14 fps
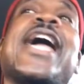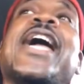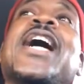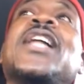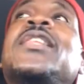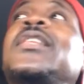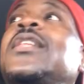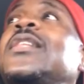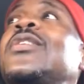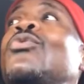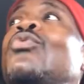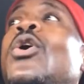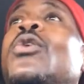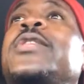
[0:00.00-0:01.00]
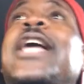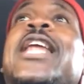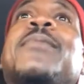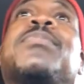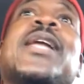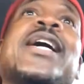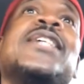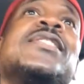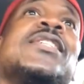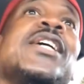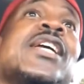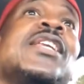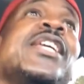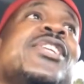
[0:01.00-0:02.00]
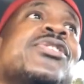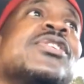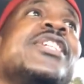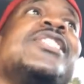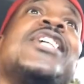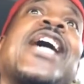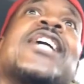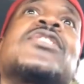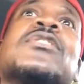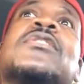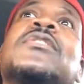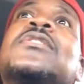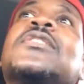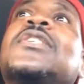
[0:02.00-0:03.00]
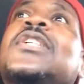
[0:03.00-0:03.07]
and the role that it plays in lethal injection.